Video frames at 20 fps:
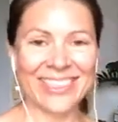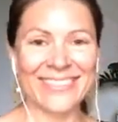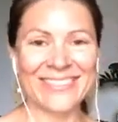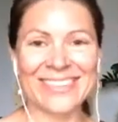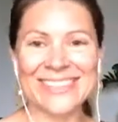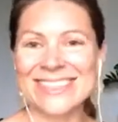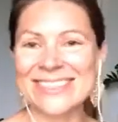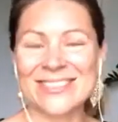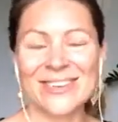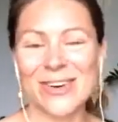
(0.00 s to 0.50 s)

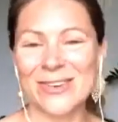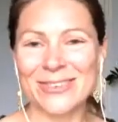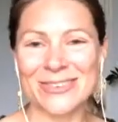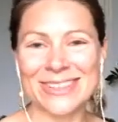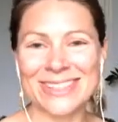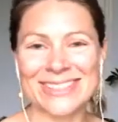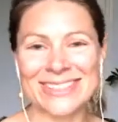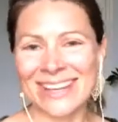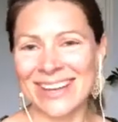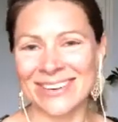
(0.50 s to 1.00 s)
What's
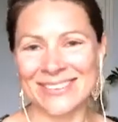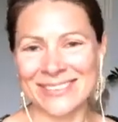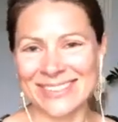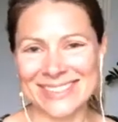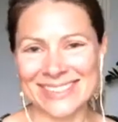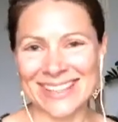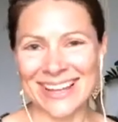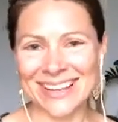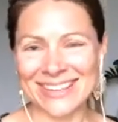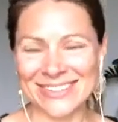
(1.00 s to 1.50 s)
normal is not
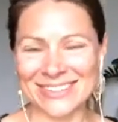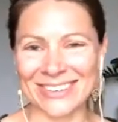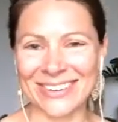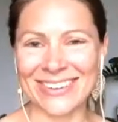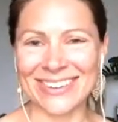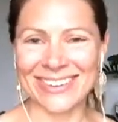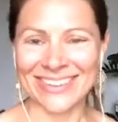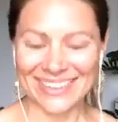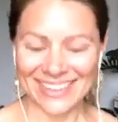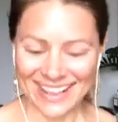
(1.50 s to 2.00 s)
always
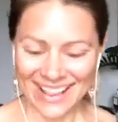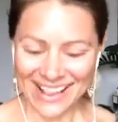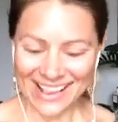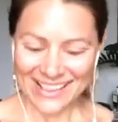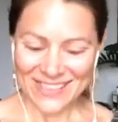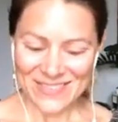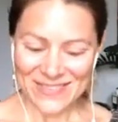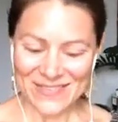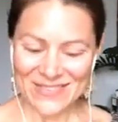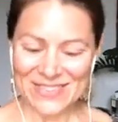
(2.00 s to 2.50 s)
natural.
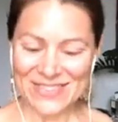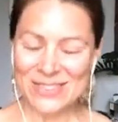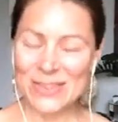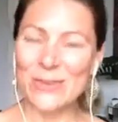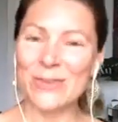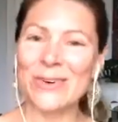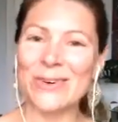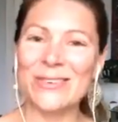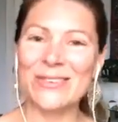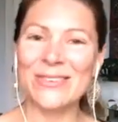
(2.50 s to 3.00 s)

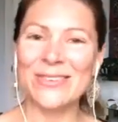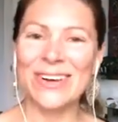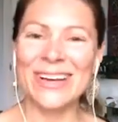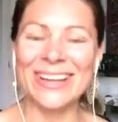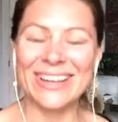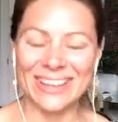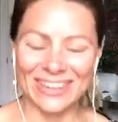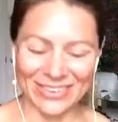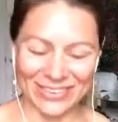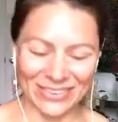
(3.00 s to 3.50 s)
So
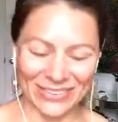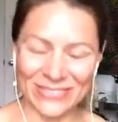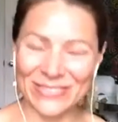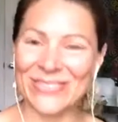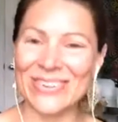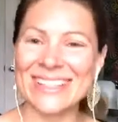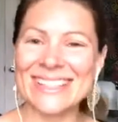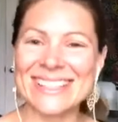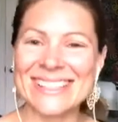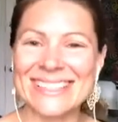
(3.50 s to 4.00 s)

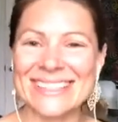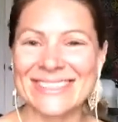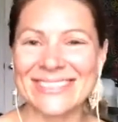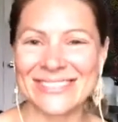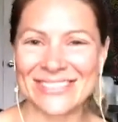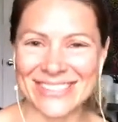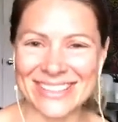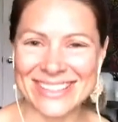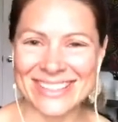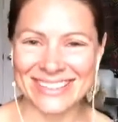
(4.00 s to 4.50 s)

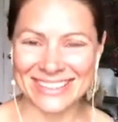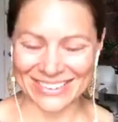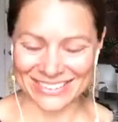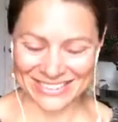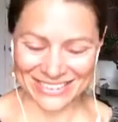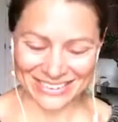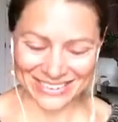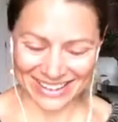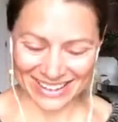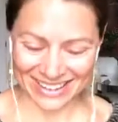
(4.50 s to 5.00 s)
what's an
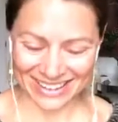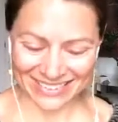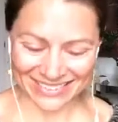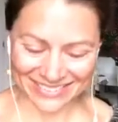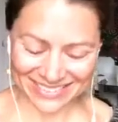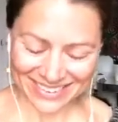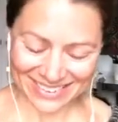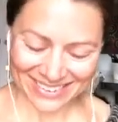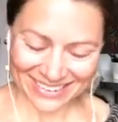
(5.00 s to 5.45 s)
alternative?